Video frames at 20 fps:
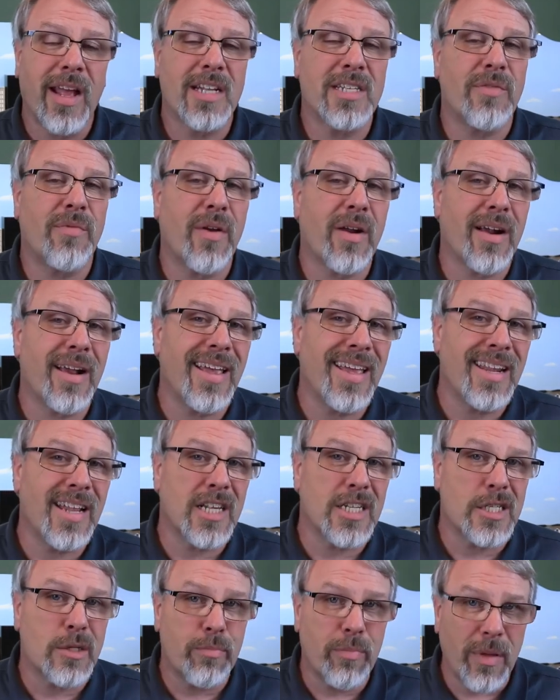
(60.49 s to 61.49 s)
It's a very
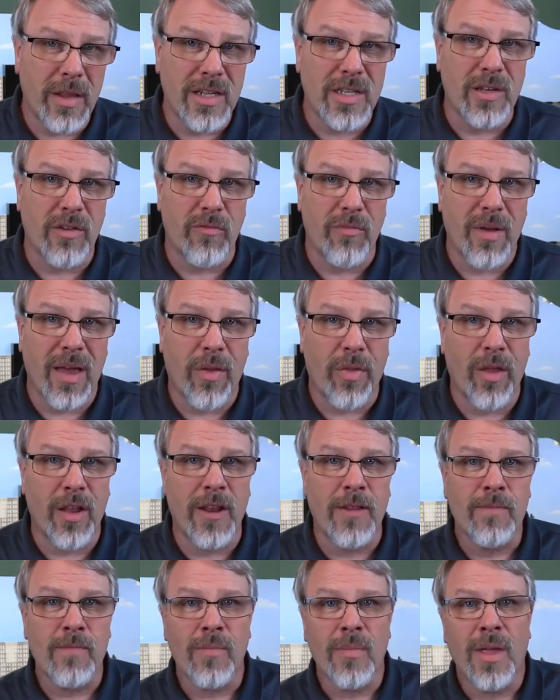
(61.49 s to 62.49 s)
inexpensive
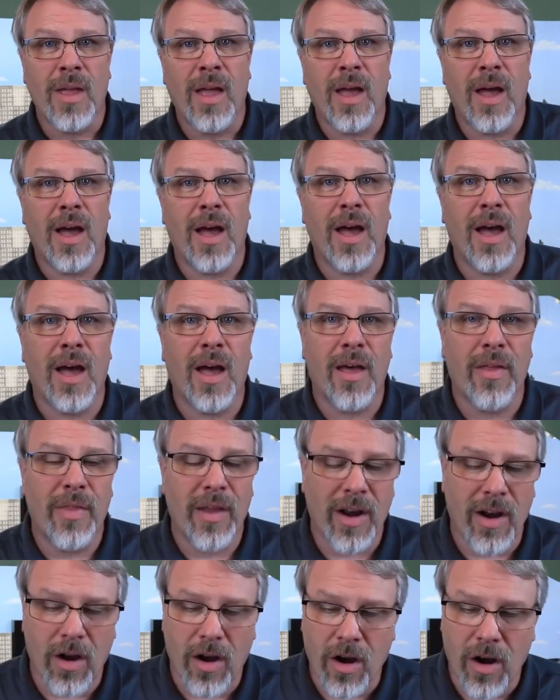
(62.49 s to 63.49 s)
method.
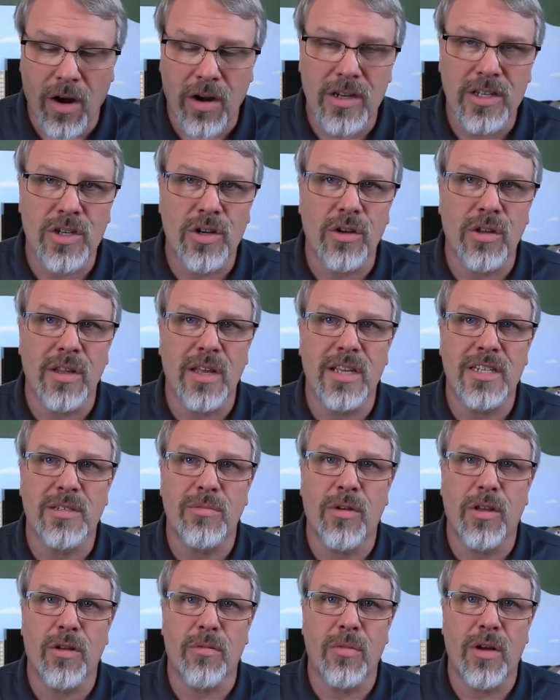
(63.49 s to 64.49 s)
There are certainly some
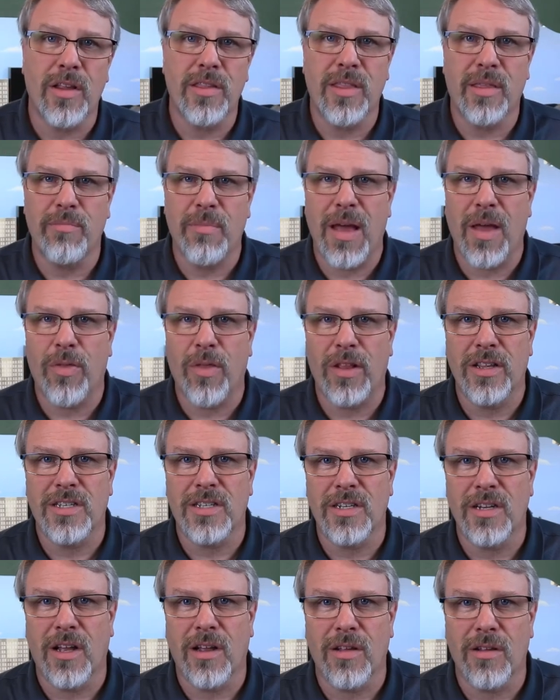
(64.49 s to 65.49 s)
other methods,
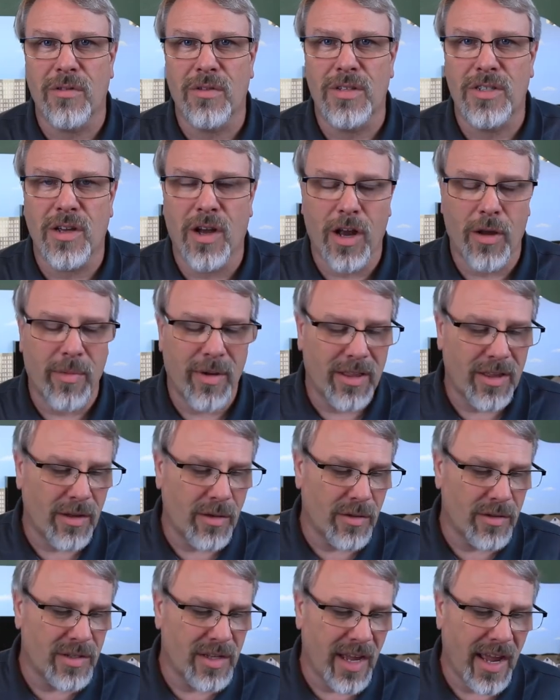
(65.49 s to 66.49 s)
and we'll talk about
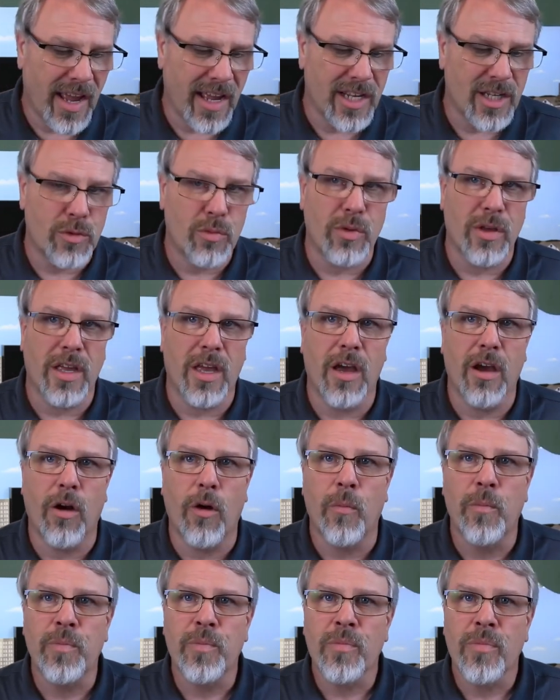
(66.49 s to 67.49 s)
those as we
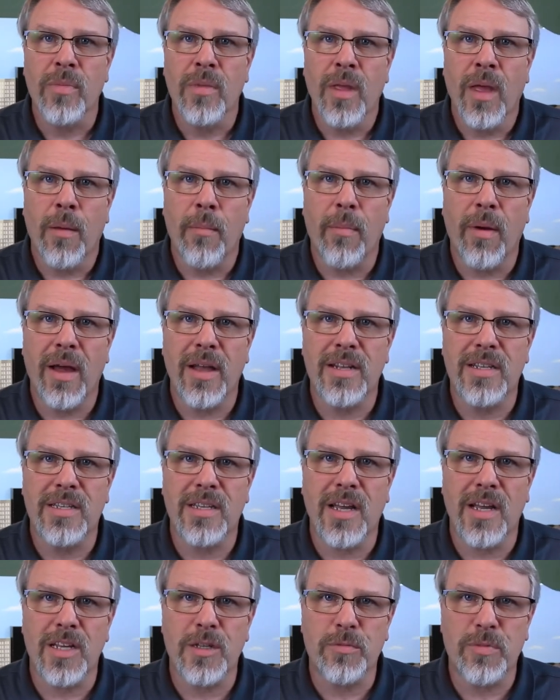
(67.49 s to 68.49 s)
go. But
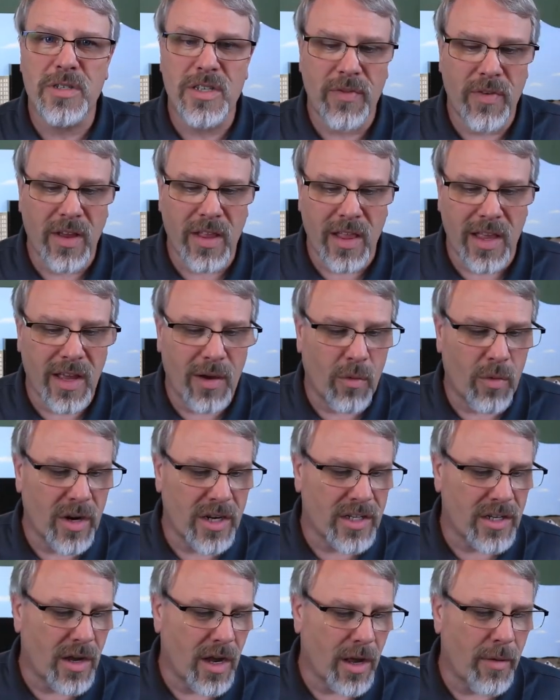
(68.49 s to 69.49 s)
specifically, I want
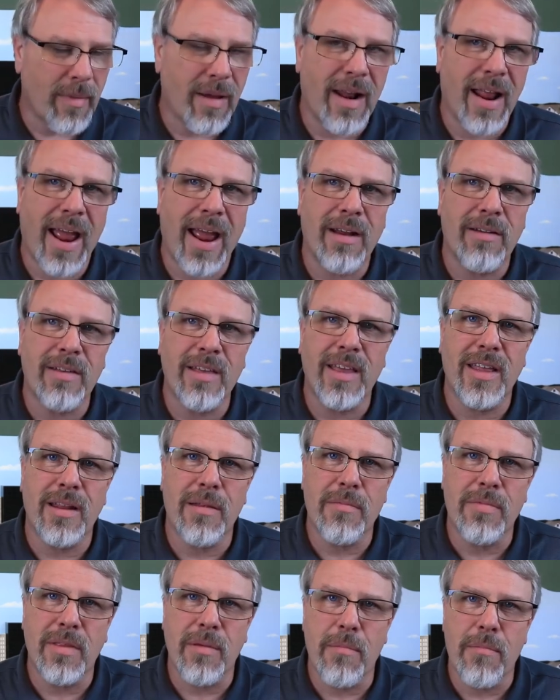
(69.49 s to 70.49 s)
to talk about how to
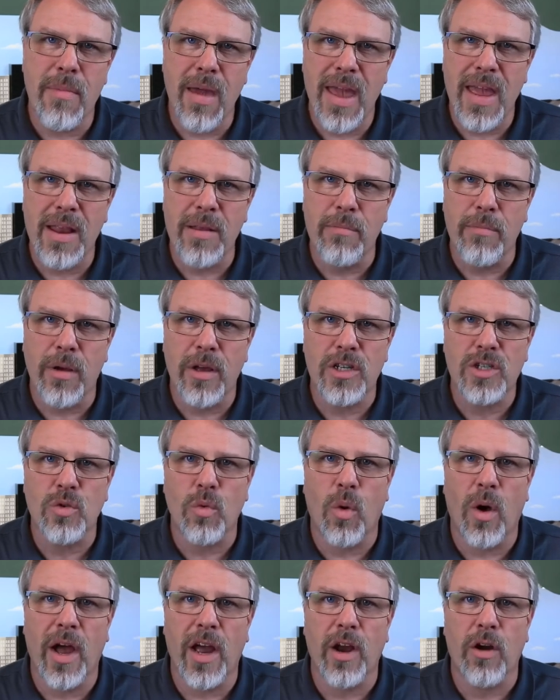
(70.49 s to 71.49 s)
get the main bus
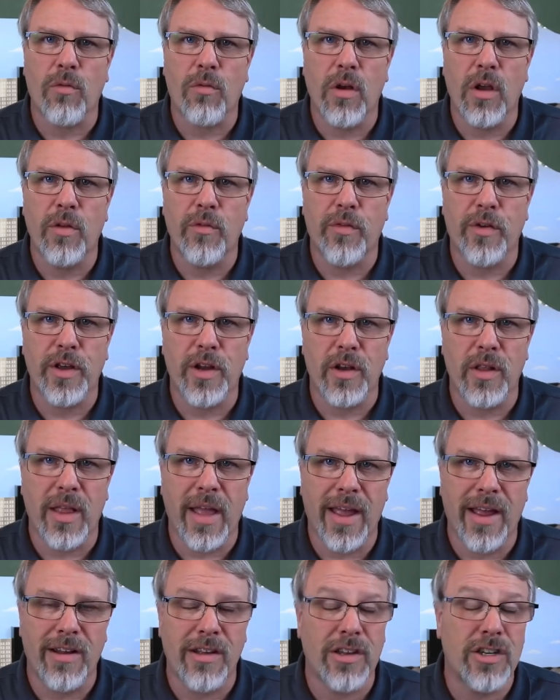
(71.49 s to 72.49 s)
wire run for your
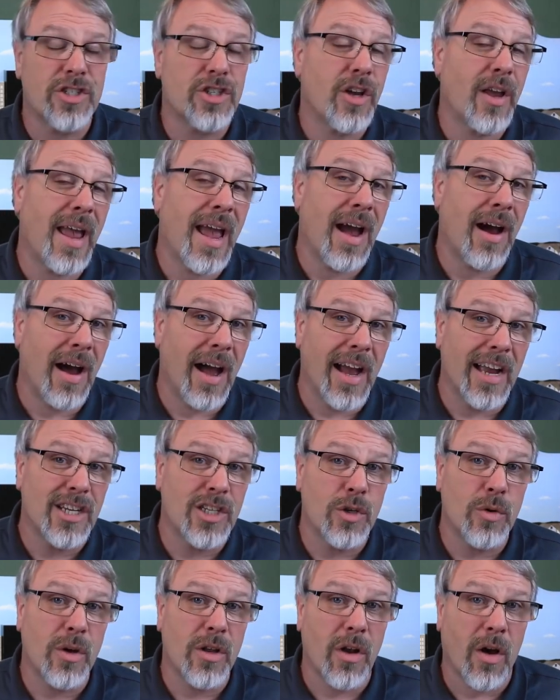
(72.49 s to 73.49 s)
layout. I'm going to show you how I
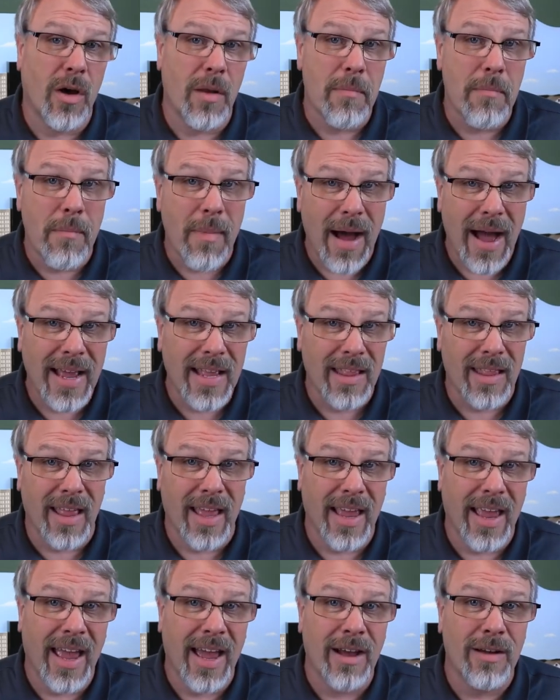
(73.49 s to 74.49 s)
do it on my
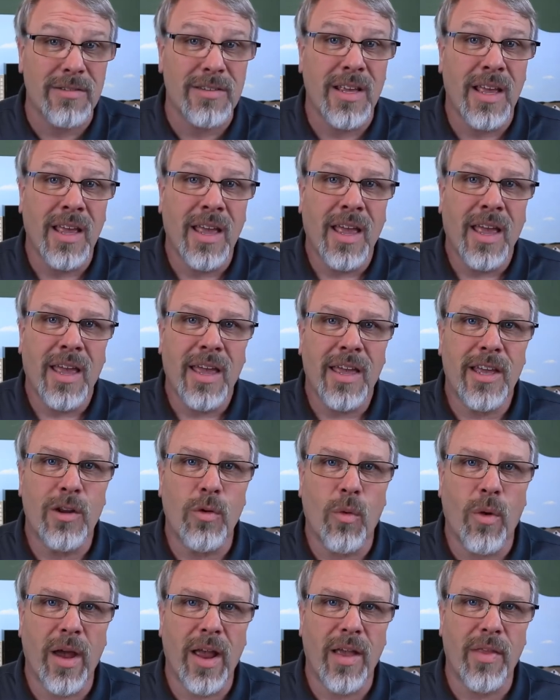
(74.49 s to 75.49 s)
layout in a
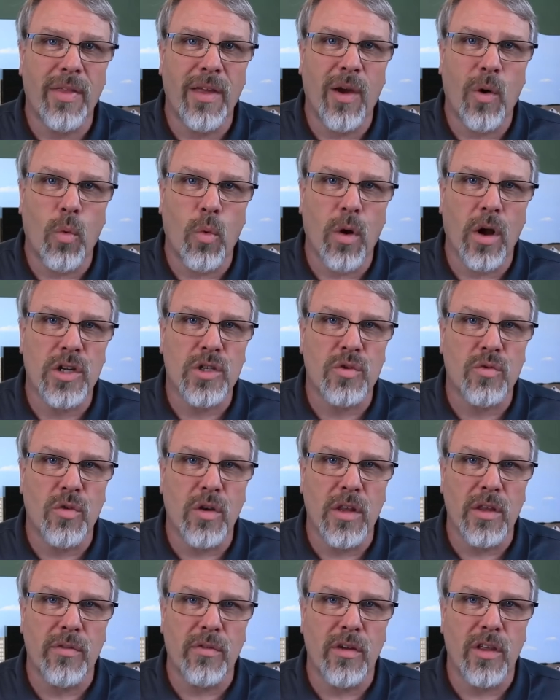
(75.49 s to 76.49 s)
way that works
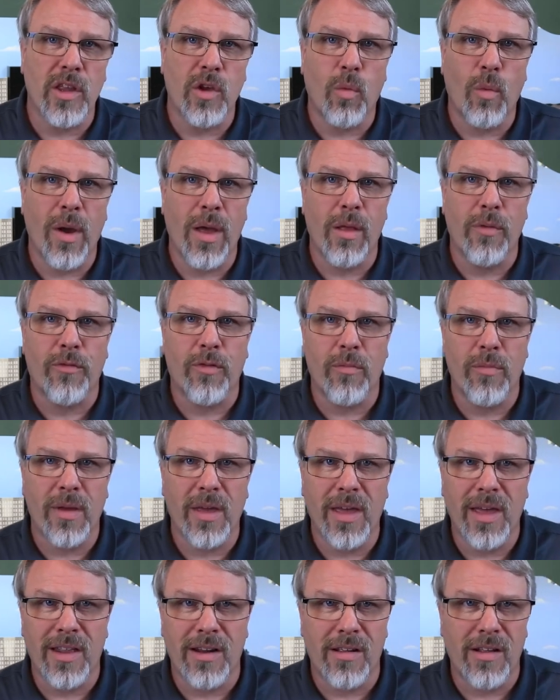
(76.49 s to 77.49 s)
really, really well for
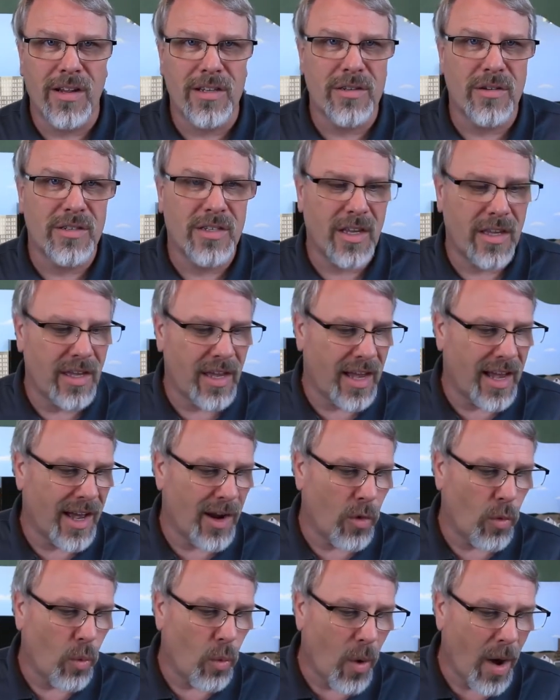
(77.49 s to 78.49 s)
me, and I'll also tell you
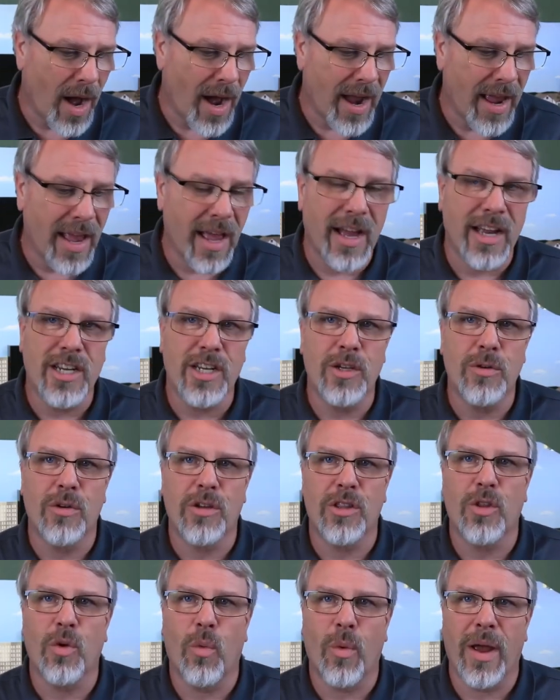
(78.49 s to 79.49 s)
kind of why I do
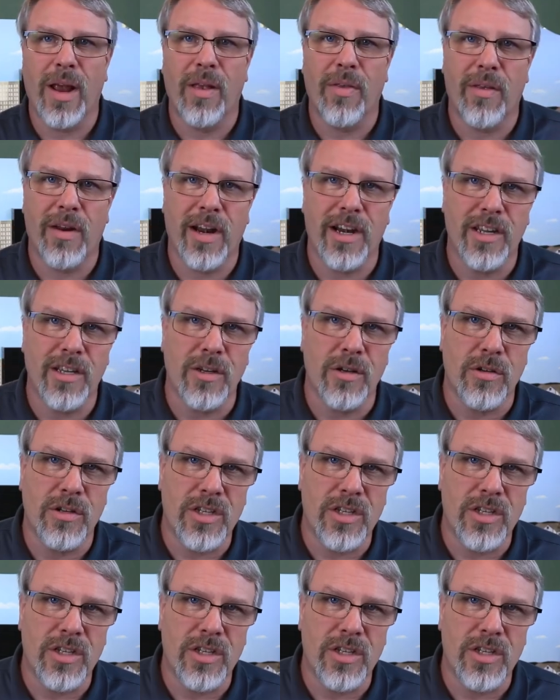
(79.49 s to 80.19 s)
it the way that I do.